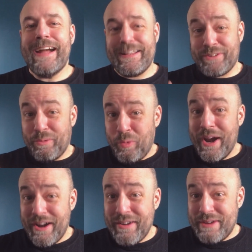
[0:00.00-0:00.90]
And so
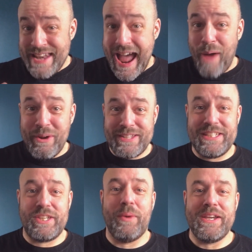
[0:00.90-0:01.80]
we're now in a
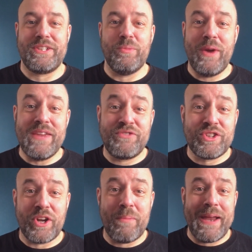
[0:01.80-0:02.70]
situation where you've
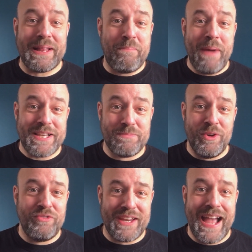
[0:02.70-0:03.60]
just got to make the best
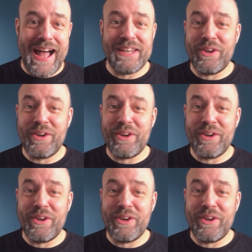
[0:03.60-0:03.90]
move you can.